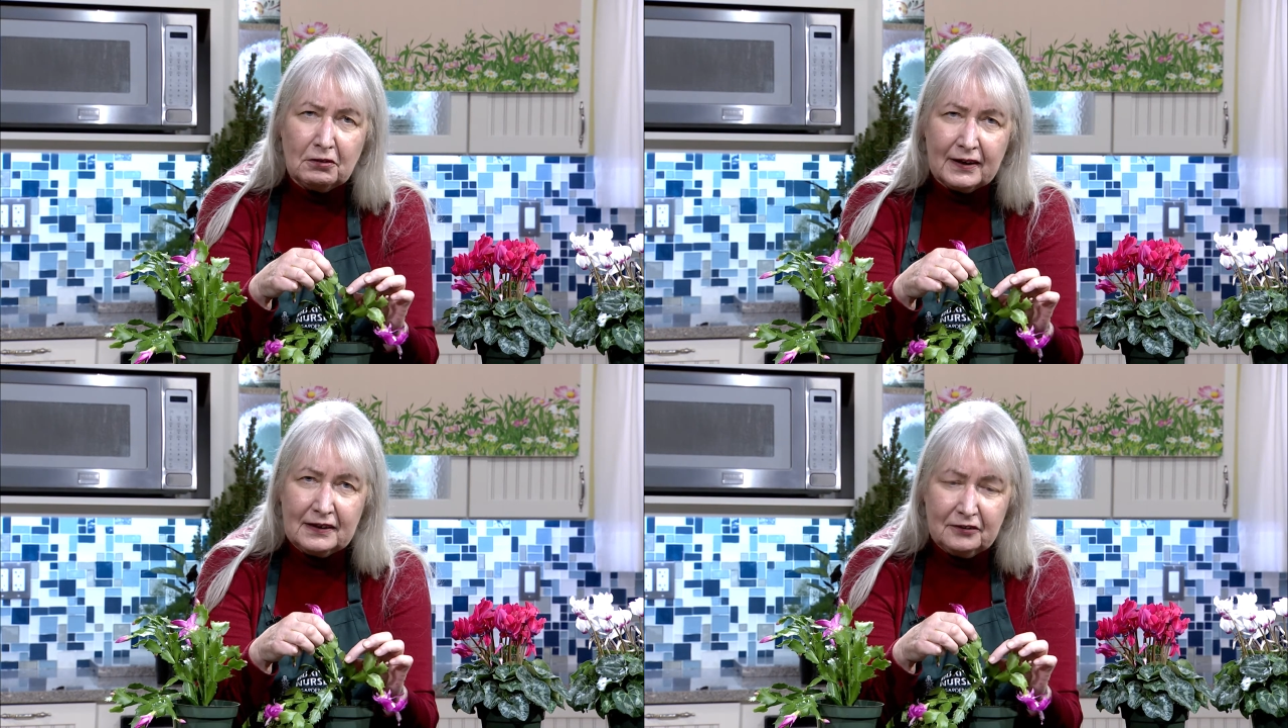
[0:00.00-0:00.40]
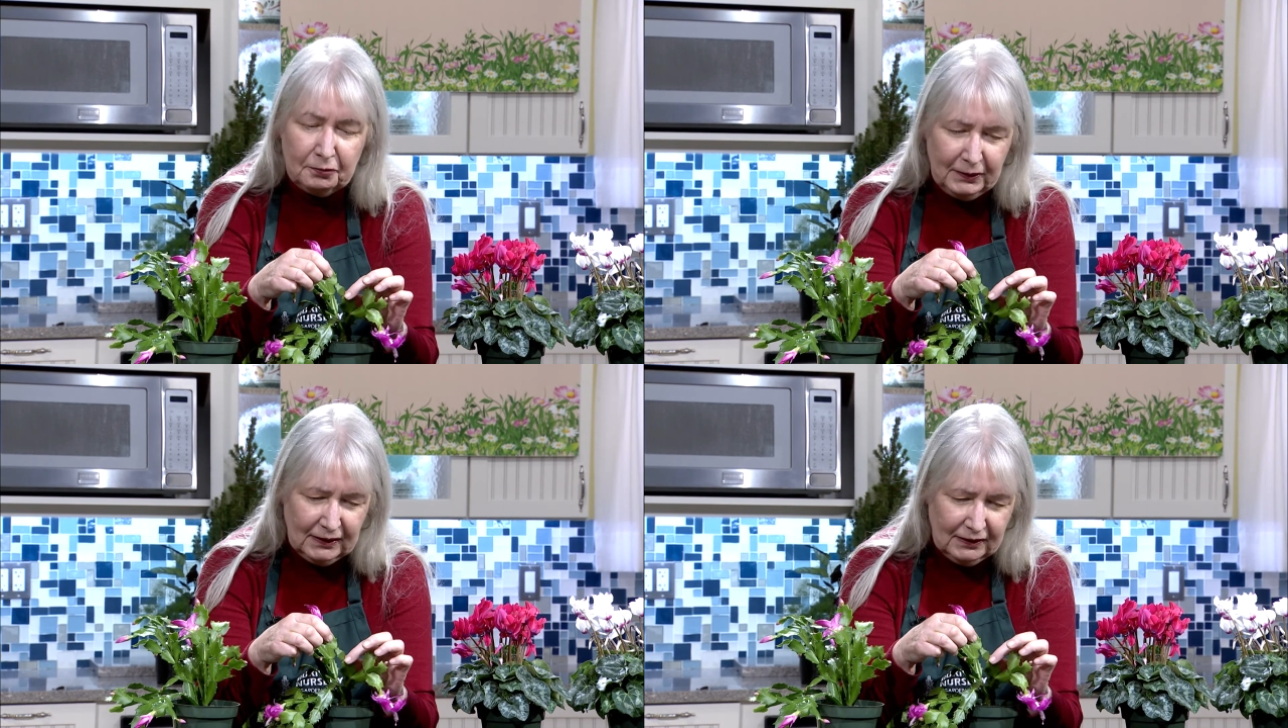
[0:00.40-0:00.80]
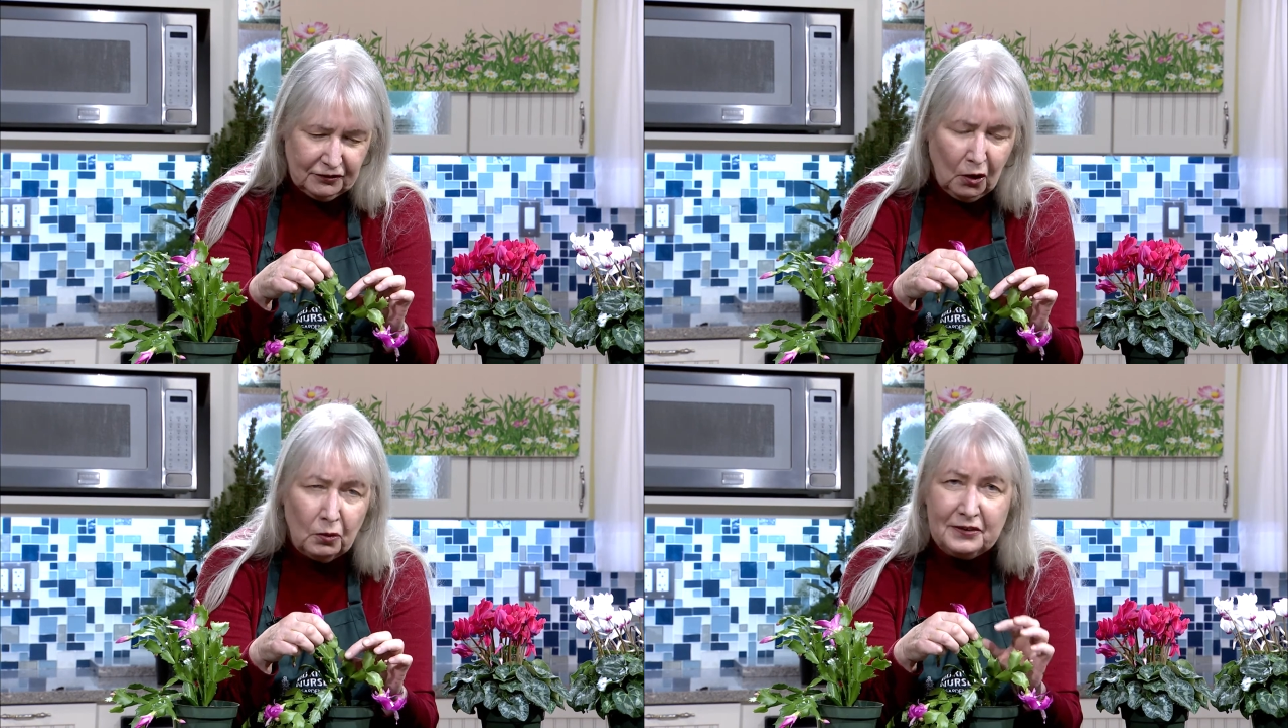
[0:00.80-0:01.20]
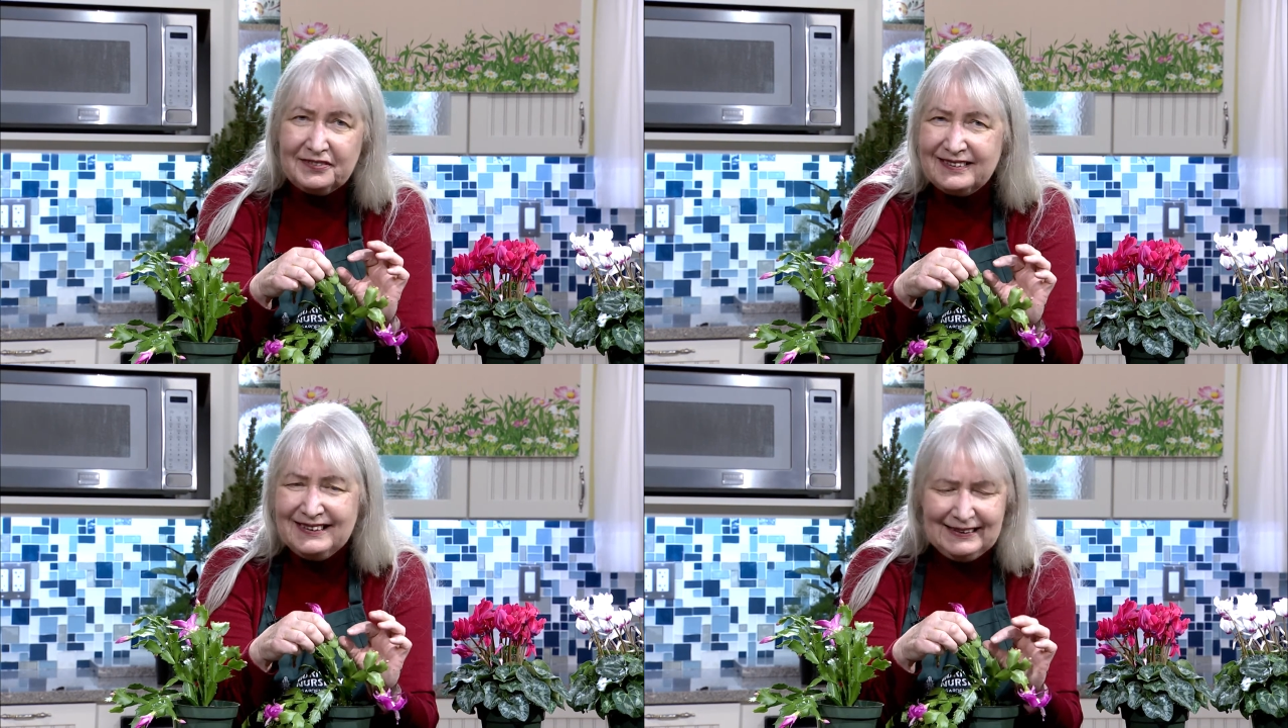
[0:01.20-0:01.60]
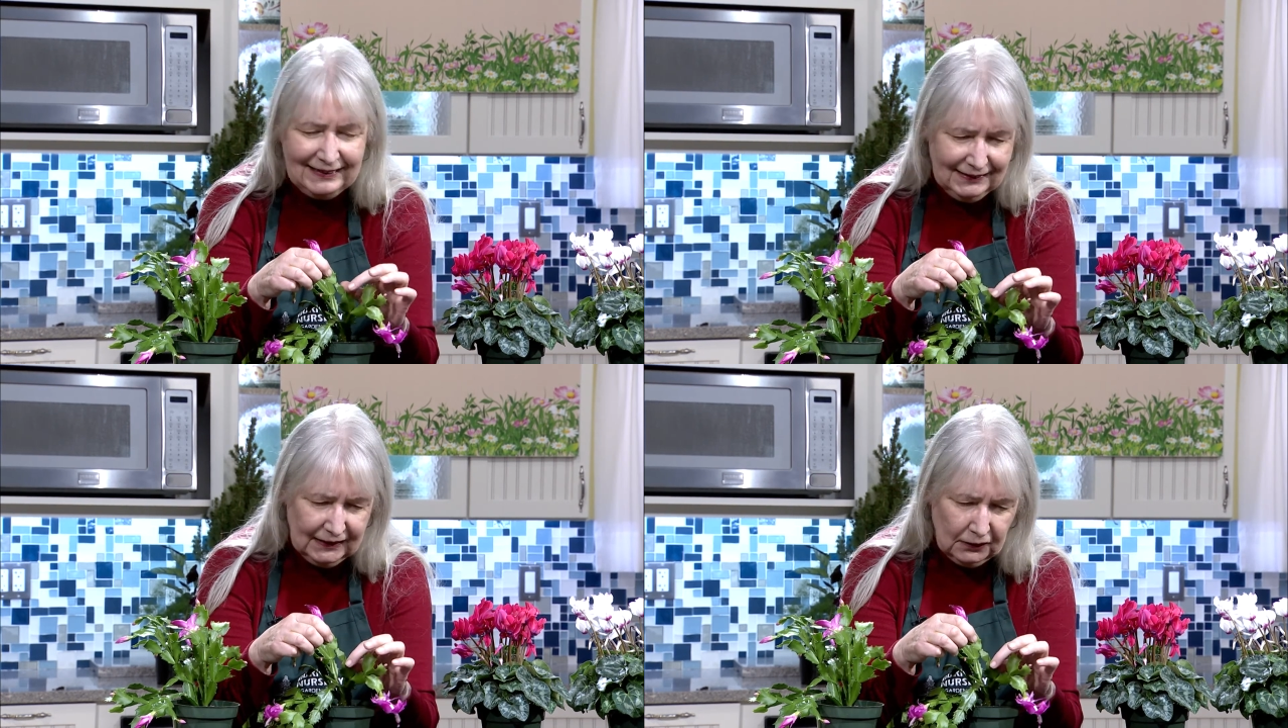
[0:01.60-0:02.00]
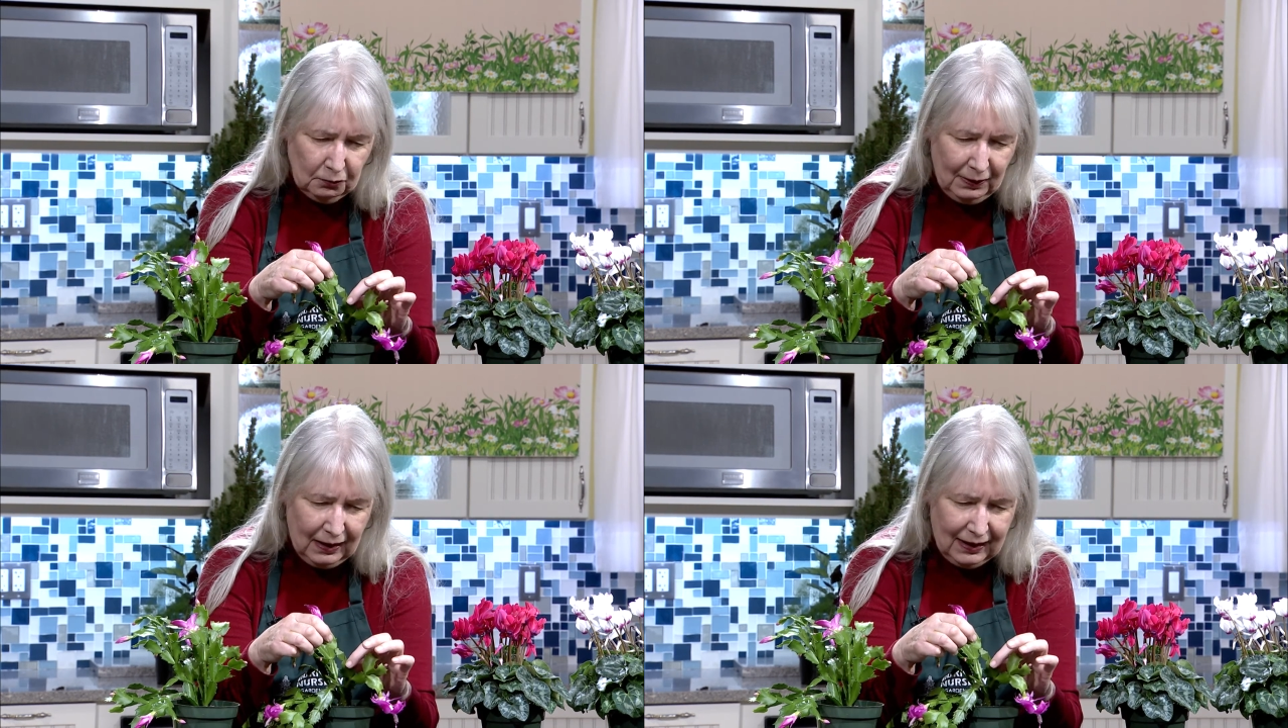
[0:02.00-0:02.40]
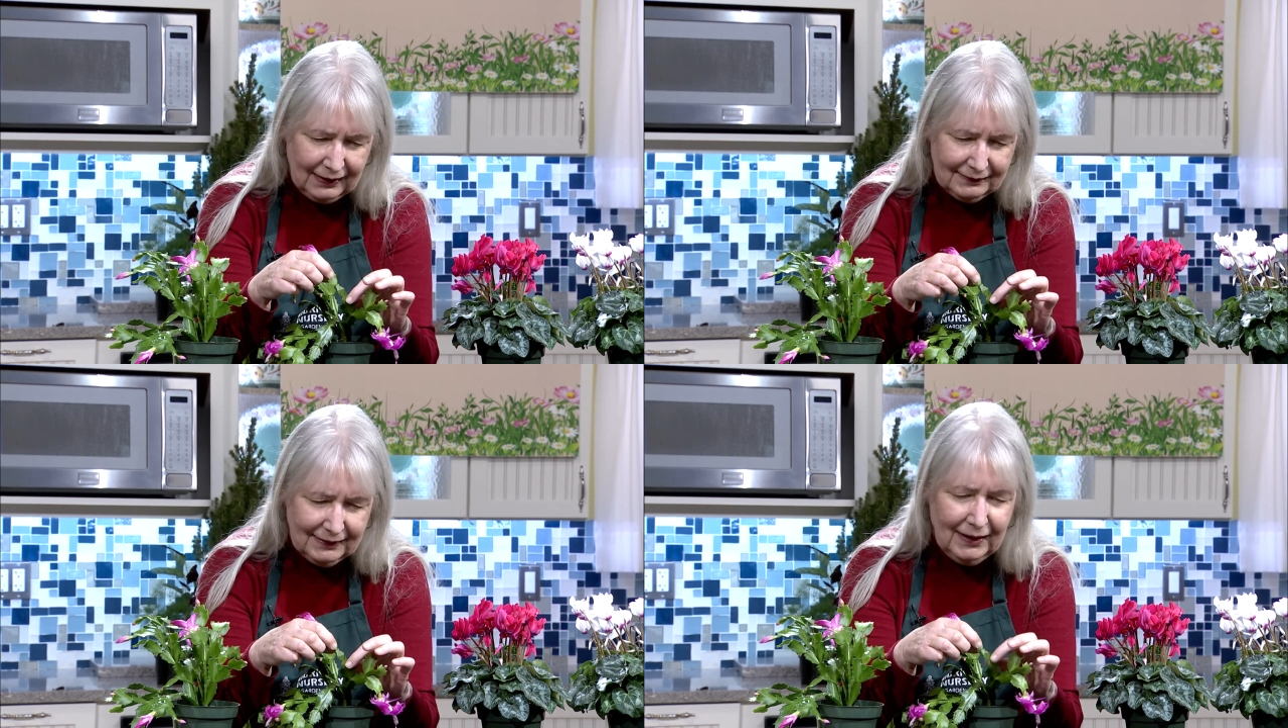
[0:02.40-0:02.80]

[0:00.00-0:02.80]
ready to be in its own teeny little pot.